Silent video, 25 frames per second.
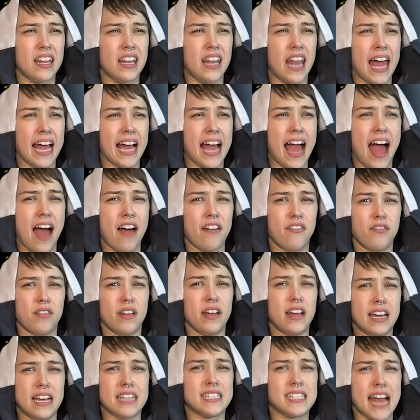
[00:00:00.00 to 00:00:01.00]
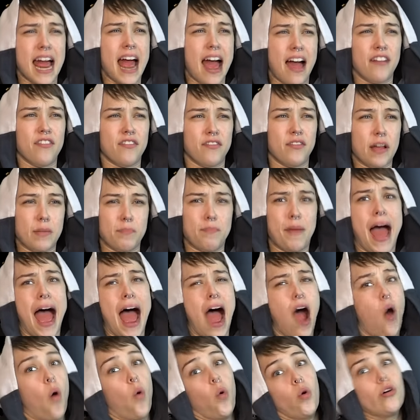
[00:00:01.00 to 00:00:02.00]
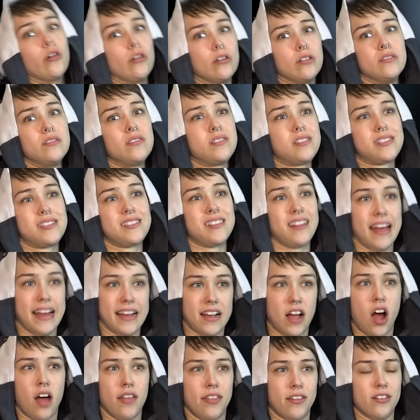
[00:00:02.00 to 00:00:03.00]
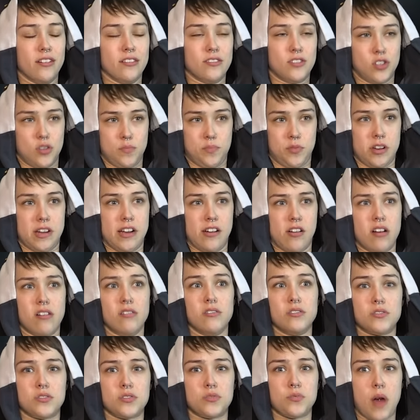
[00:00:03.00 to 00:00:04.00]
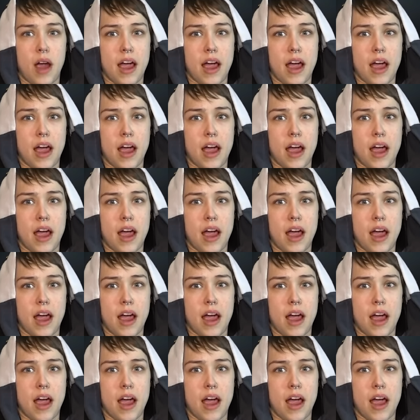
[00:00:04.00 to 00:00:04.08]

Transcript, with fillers: like have he doesn't have like powers like other superheroes,